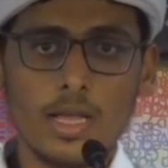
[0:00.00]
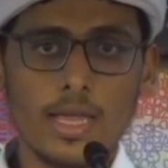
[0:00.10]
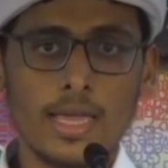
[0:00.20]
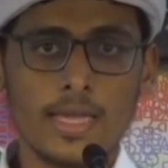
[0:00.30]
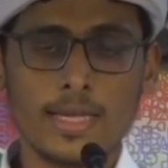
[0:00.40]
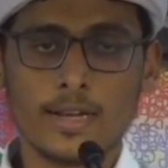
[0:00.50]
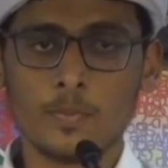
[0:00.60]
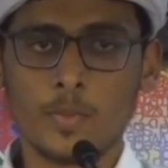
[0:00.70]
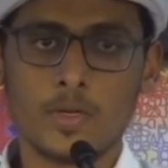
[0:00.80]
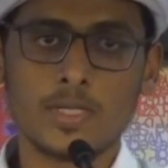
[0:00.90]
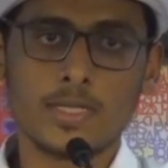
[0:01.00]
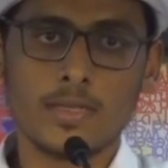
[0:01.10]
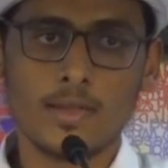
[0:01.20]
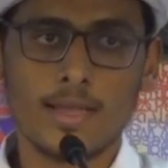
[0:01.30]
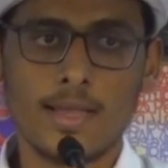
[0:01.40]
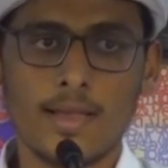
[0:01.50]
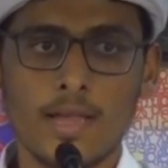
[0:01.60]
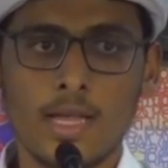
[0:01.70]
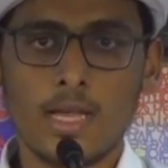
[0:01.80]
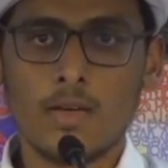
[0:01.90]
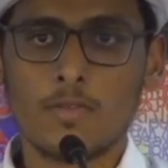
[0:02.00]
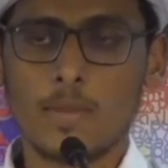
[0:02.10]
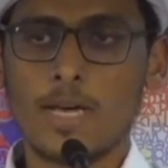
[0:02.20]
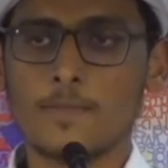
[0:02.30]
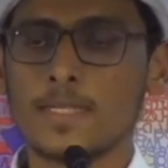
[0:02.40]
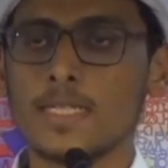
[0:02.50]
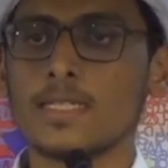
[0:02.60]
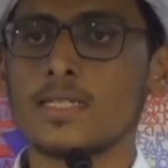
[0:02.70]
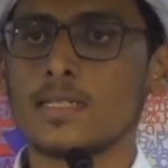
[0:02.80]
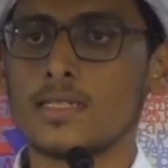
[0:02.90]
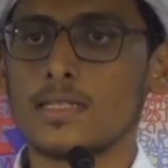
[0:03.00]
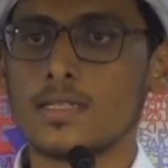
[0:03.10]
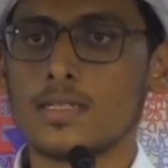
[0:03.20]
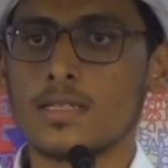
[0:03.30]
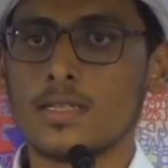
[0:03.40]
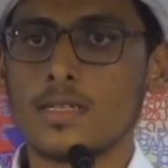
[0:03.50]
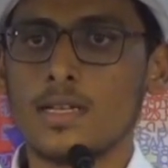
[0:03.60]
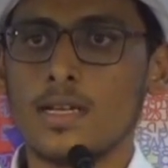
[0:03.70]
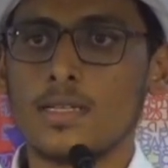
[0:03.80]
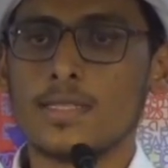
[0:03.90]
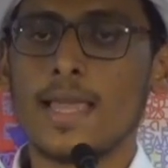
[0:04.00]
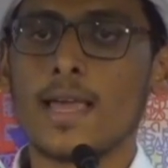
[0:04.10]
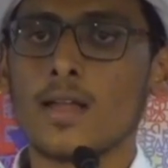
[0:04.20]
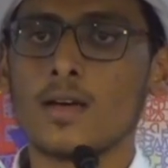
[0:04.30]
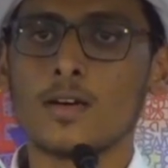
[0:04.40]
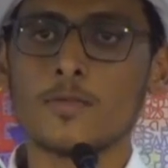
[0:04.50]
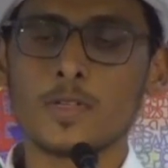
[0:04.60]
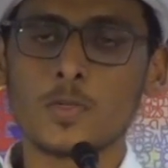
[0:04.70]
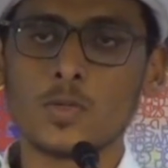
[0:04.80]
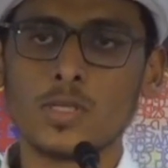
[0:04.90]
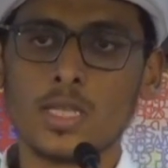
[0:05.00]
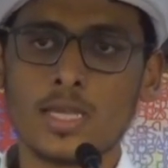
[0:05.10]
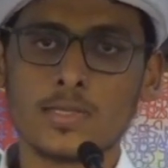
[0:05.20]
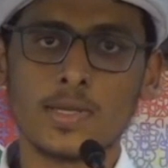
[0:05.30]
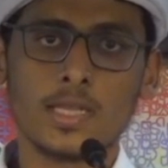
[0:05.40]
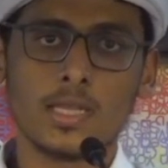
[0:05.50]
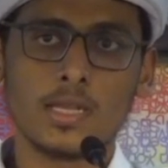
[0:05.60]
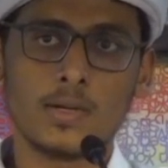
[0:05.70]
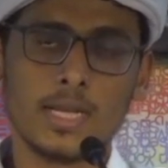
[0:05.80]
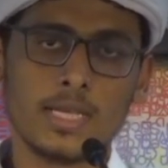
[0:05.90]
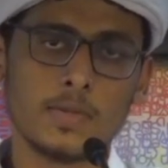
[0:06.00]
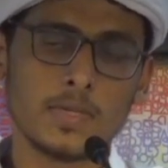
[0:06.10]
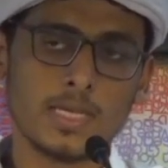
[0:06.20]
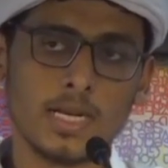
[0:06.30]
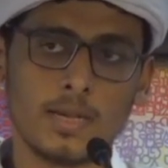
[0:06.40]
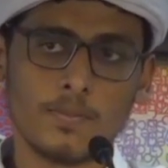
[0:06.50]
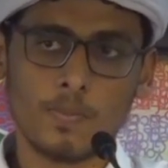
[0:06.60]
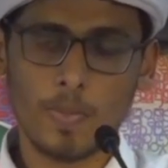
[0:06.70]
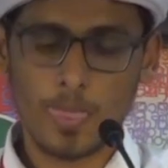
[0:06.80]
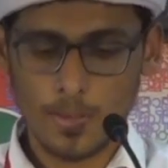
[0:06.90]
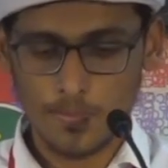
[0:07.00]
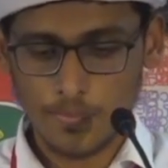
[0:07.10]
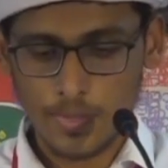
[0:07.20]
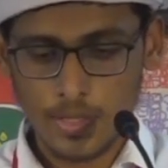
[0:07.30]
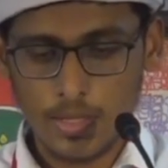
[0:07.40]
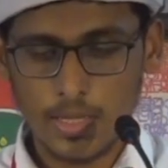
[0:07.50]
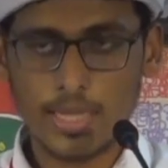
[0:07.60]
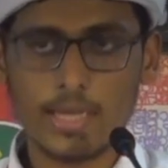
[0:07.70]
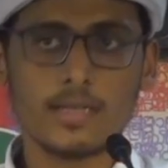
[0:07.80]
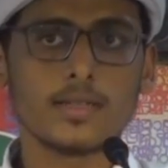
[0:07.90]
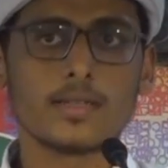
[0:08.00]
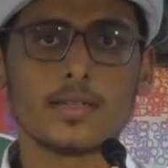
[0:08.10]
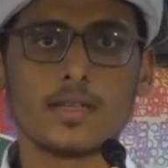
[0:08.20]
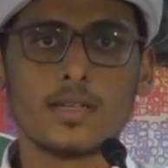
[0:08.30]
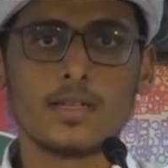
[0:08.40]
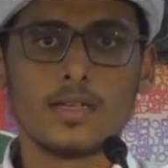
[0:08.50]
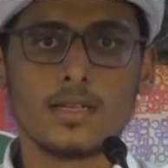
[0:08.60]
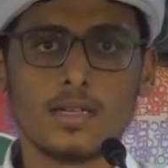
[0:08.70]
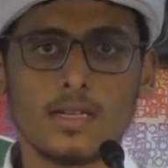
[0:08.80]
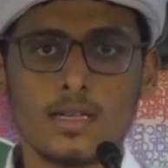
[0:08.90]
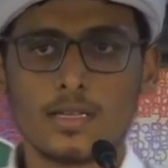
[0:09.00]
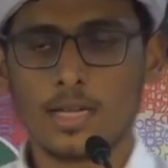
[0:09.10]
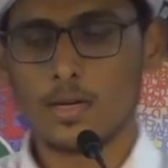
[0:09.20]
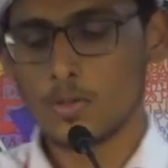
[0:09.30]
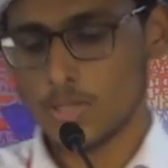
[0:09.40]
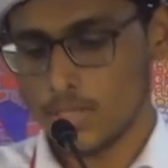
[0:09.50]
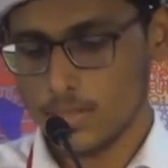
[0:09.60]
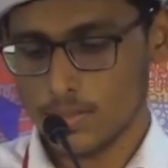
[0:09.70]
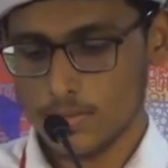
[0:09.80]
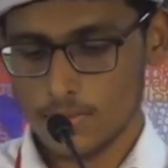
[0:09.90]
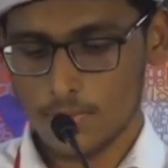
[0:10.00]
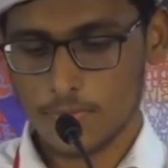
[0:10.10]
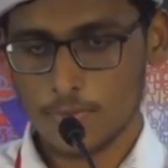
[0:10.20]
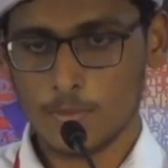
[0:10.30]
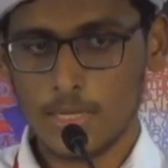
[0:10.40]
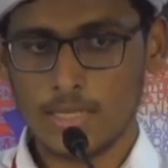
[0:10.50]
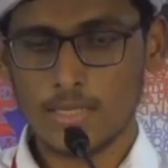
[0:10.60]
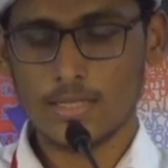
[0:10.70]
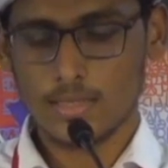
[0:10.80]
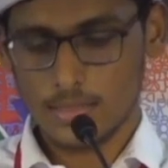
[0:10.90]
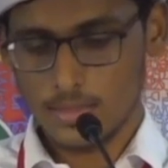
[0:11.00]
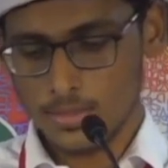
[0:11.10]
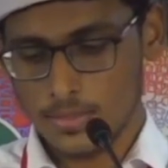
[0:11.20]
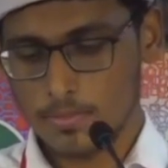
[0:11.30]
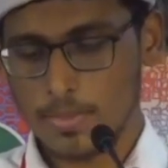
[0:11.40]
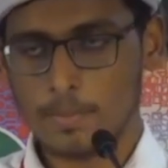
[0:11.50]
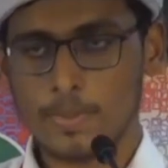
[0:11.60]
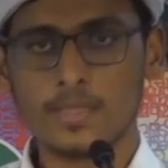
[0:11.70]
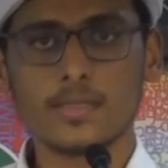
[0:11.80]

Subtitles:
any reports from after the era of Rasulullah sallallahu alaihi wasallam. Here, conclusion for my paper.